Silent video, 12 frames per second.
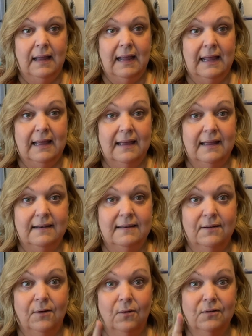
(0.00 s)
And
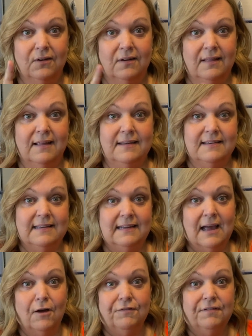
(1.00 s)
hold on, I'll let you see
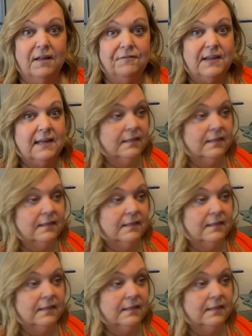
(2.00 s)
how fluffy he